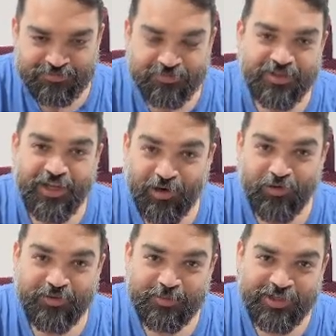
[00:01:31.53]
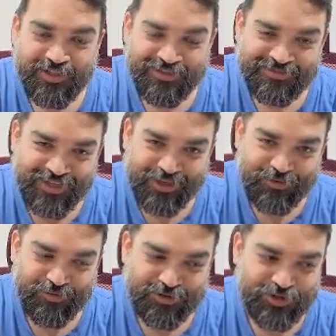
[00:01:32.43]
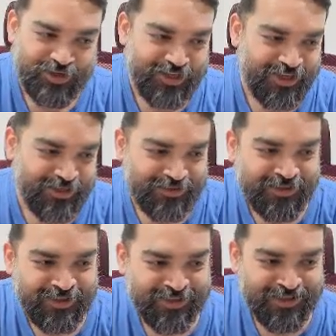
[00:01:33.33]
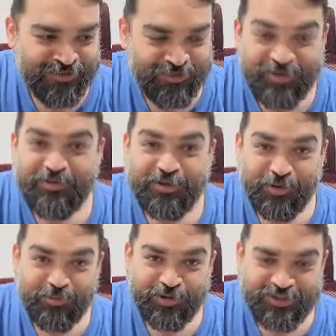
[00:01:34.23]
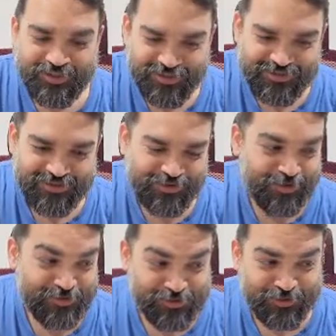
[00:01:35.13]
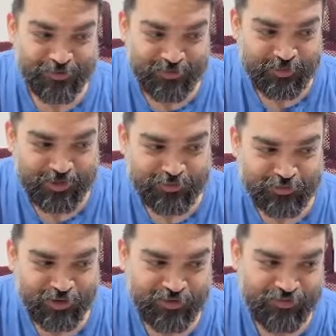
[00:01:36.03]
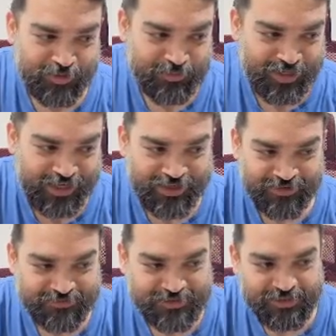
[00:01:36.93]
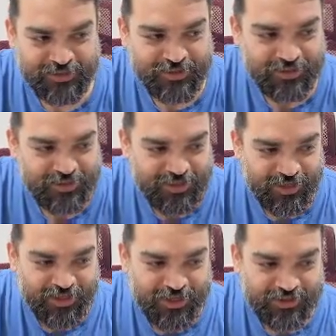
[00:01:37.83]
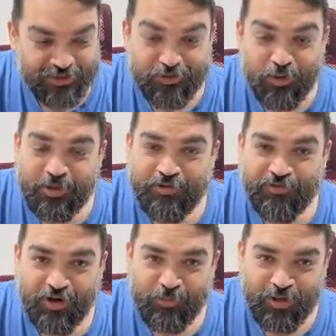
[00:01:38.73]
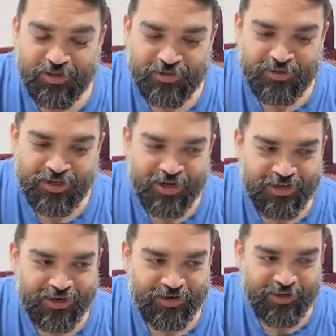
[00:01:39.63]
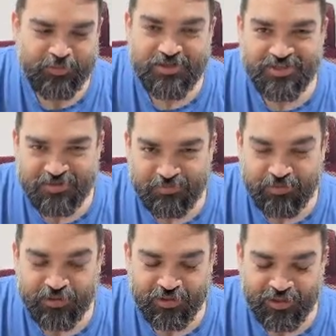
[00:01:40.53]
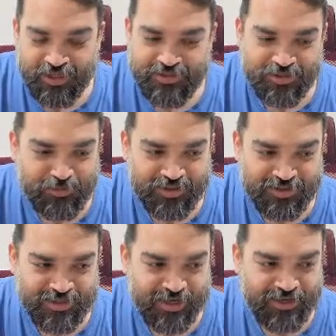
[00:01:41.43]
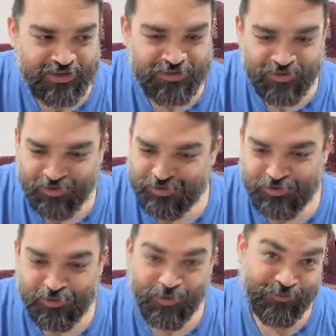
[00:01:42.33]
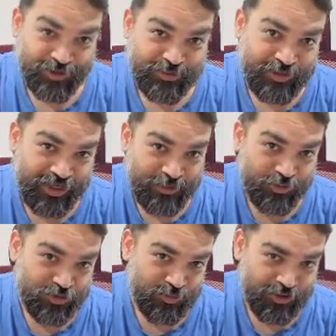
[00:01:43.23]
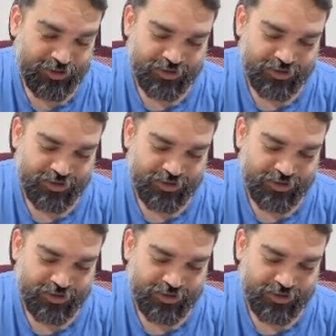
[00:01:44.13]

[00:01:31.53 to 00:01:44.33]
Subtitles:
Hello, everybody. Thank you for joining in wherever you're watching this. Also, to everybody who joined from Crack Devs. This is going to be a fun one. I'll try to keep it simple, easy to understand. Also, hopefully, my demos work.